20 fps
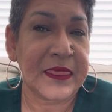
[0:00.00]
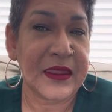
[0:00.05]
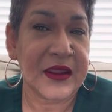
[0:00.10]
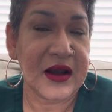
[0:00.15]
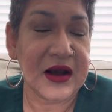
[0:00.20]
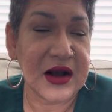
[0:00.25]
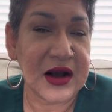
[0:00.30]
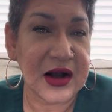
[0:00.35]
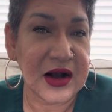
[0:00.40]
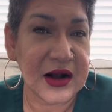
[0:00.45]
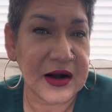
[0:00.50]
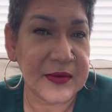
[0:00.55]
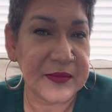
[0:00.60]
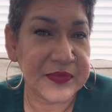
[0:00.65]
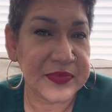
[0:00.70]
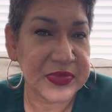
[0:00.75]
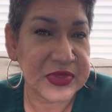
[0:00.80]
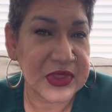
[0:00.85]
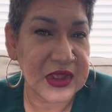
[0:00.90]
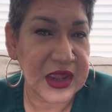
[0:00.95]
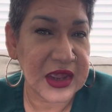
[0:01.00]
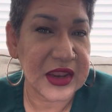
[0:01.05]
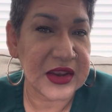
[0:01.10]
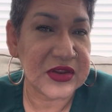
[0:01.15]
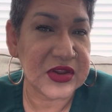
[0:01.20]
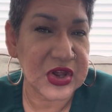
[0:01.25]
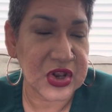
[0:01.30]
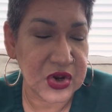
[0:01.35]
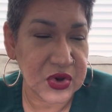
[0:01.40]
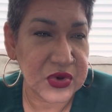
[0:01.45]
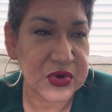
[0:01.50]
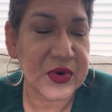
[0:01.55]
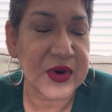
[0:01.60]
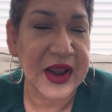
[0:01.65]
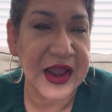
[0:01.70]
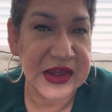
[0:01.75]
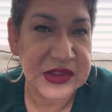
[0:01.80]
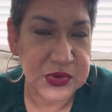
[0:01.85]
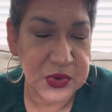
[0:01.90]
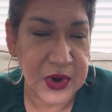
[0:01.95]
Then, you
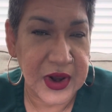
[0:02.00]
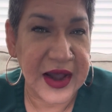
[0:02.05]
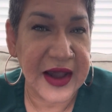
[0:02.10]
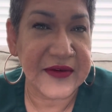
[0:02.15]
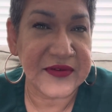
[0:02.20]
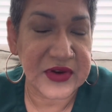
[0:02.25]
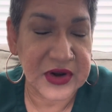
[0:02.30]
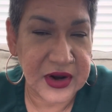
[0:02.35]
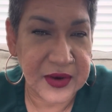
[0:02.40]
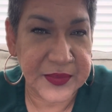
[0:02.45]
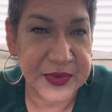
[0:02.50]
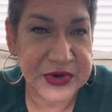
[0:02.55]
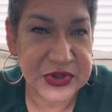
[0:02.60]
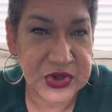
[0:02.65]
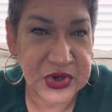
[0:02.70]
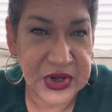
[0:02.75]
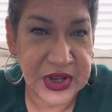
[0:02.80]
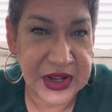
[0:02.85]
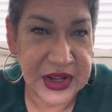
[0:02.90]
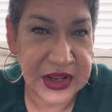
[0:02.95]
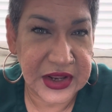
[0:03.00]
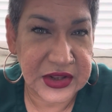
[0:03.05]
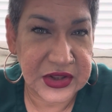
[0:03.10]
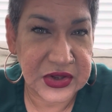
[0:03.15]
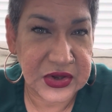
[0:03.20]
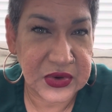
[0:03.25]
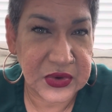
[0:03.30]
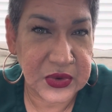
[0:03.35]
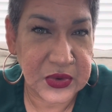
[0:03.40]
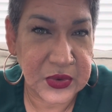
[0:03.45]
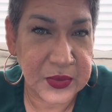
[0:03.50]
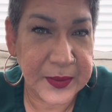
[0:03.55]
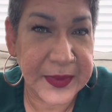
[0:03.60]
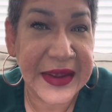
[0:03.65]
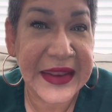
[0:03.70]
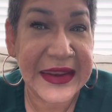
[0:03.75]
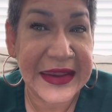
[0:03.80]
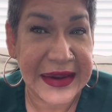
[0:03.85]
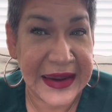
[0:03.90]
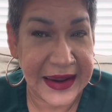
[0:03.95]
guys will have an opportunity to
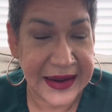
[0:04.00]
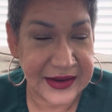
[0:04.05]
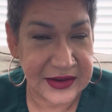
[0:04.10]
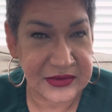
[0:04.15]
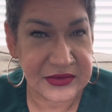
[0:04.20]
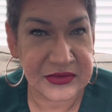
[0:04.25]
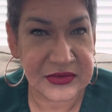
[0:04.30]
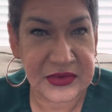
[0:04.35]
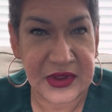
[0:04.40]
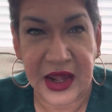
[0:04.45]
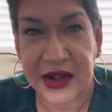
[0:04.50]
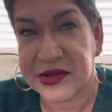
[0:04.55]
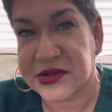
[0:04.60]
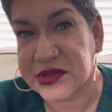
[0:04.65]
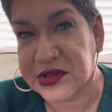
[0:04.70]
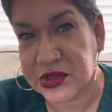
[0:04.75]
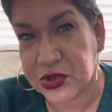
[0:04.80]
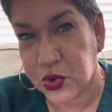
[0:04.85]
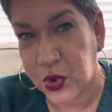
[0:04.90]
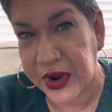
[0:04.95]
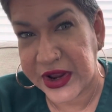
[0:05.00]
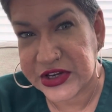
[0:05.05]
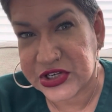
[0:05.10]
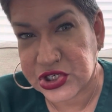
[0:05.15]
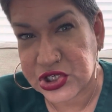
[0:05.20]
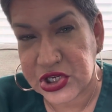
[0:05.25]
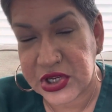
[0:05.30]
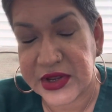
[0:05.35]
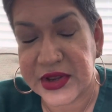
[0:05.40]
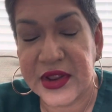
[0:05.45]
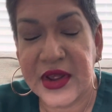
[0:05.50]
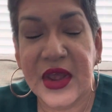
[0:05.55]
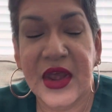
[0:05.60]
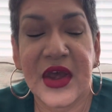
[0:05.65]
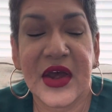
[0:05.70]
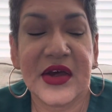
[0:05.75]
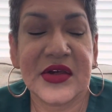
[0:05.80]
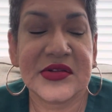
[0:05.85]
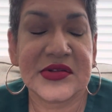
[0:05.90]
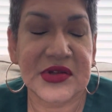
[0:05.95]
mediate that situation
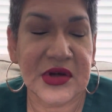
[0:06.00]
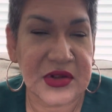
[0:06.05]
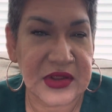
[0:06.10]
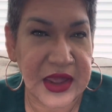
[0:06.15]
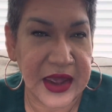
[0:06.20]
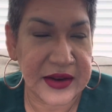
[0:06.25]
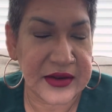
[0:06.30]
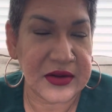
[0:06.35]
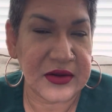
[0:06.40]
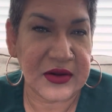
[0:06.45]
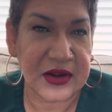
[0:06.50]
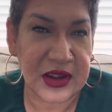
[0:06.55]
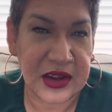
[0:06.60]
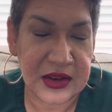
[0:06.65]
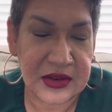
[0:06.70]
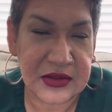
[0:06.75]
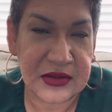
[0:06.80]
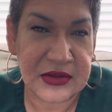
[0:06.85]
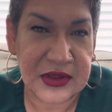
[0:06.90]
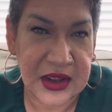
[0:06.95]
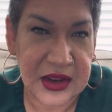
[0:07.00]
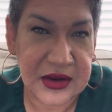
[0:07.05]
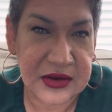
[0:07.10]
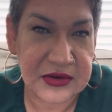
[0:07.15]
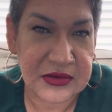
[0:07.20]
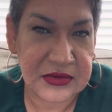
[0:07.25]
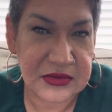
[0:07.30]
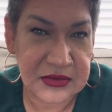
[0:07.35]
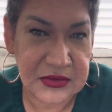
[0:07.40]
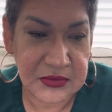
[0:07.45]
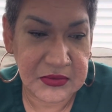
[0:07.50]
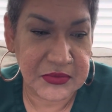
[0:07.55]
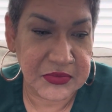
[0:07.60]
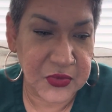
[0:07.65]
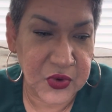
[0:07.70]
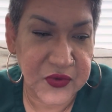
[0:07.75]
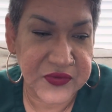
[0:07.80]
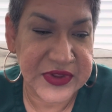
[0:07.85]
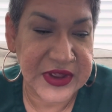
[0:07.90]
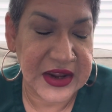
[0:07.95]
so that you can then
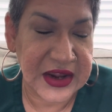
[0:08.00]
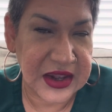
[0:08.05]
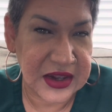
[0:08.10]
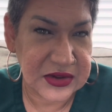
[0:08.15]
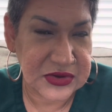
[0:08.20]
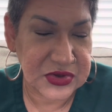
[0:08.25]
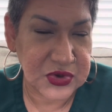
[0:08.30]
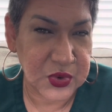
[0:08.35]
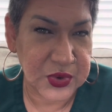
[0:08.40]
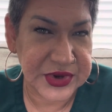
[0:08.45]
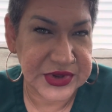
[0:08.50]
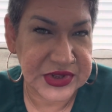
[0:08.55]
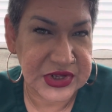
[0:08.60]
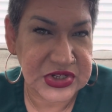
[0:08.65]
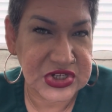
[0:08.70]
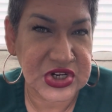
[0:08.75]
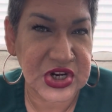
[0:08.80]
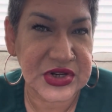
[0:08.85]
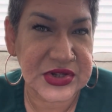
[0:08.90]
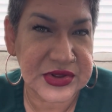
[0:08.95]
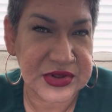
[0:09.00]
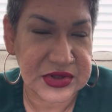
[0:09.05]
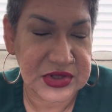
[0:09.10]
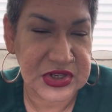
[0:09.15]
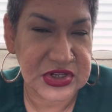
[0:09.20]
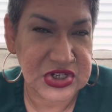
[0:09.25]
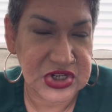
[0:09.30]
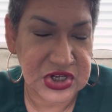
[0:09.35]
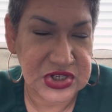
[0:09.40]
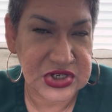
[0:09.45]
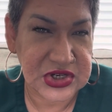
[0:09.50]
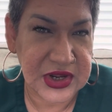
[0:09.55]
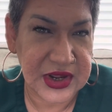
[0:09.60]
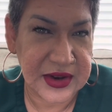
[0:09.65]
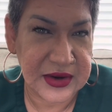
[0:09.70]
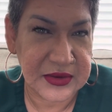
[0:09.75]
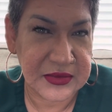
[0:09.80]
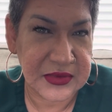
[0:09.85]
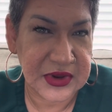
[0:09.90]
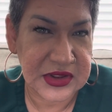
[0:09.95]
move the case towards the judge so the judge
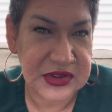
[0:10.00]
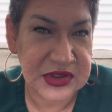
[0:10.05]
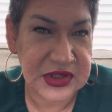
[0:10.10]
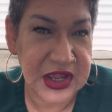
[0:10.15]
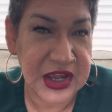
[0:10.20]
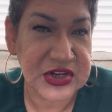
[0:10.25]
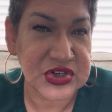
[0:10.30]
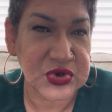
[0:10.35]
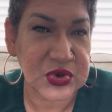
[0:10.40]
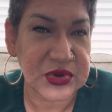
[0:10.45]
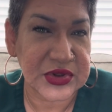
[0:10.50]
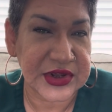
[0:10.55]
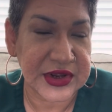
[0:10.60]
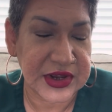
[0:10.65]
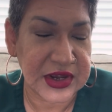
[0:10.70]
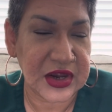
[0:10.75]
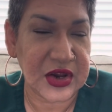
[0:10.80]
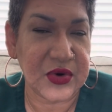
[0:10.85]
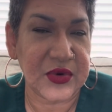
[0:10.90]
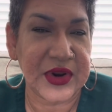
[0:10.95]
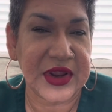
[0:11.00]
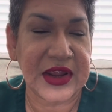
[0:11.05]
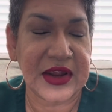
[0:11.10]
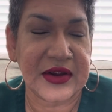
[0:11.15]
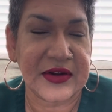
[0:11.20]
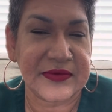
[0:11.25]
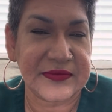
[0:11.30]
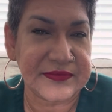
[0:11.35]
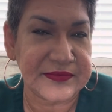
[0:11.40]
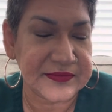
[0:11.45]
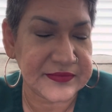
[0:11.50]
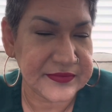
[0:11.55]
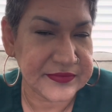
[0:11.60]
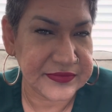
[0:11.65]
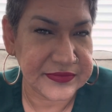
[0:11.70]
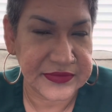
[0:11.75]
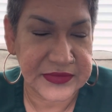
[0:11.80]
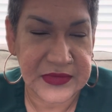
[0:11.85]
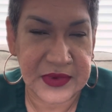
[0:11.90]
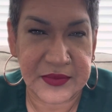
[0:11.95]
can schedule the hearing
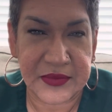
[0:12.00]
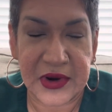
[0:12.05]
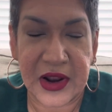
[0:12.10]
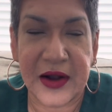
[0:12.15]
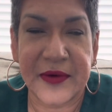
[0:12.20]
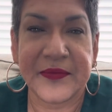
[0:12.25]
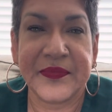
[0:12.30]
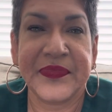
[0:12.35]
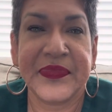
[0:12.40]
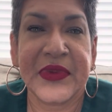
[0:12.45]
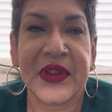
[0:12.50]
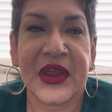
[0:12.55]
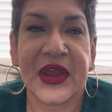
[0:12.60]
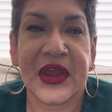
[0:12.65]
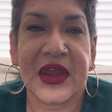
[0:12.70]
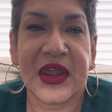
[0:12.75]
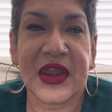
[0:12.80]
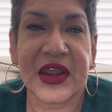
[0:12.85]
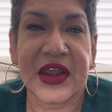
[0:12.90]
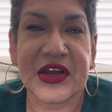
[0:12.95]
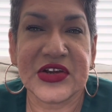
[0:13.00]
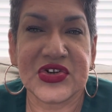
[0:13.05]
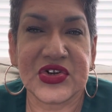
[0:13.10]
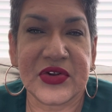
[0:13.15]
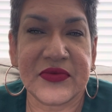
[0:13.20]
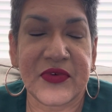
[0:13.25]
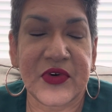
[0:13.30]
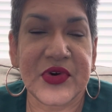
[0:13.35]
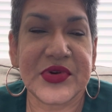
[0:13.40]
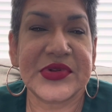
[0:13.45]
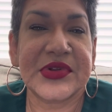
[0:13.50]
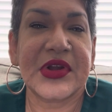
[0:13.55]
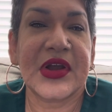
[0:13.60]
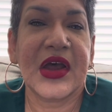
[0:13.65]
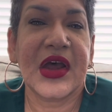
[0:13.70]
and blah, and get you divorced.